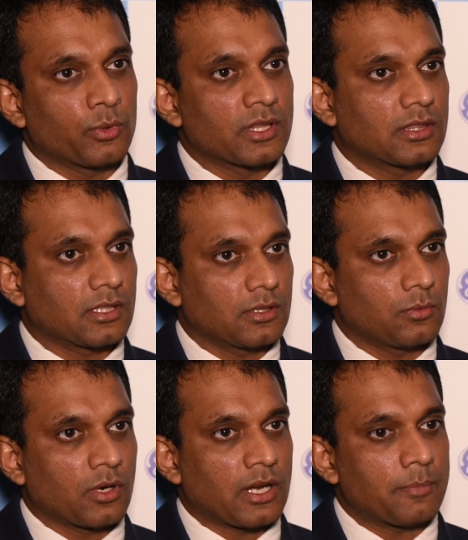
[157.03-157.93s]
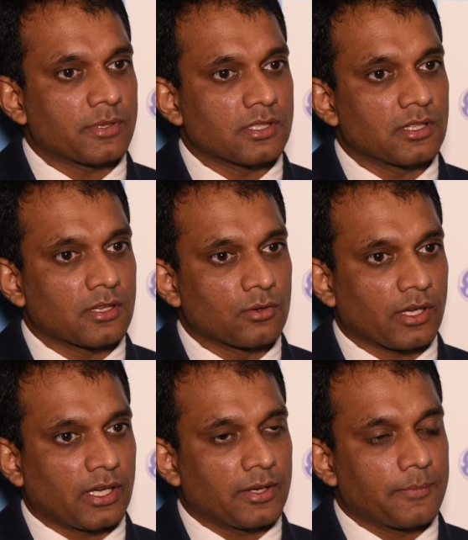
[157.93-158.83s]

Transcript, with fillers: with what happens in the UK.